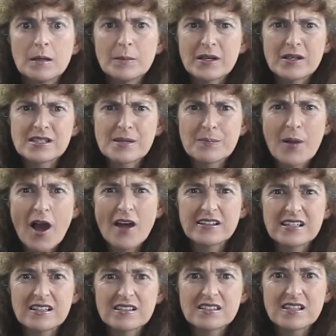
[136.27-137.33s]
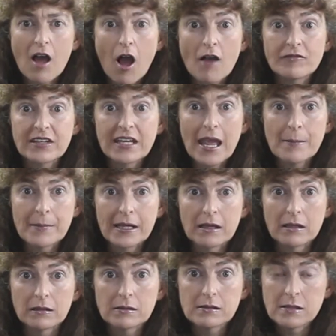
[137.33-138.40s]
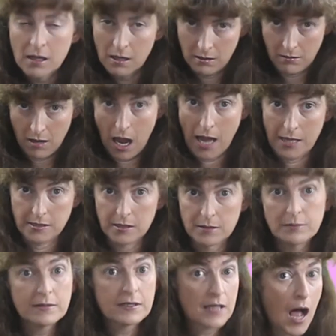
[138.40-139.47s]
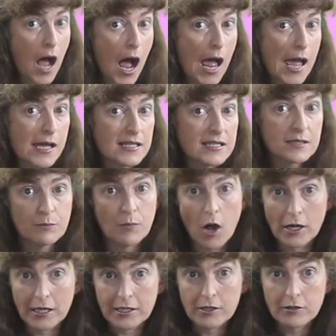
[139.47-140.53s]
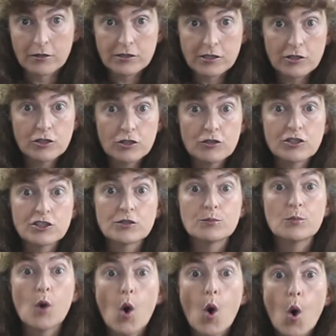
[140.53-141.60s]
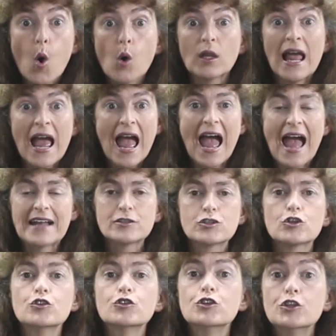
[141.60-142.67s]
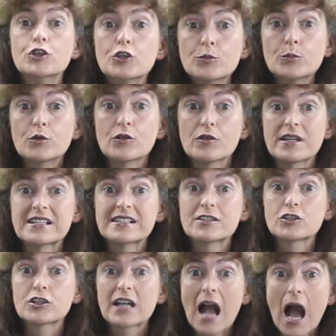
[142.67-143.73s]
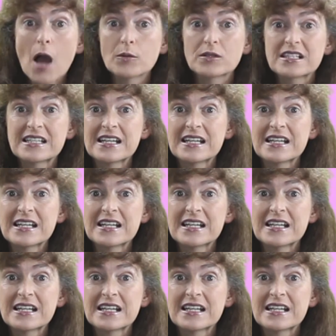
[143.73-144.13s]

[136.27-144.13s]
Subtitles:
because the particles of chemicals, atoms, ions, molecules, are too small and too numerous to count.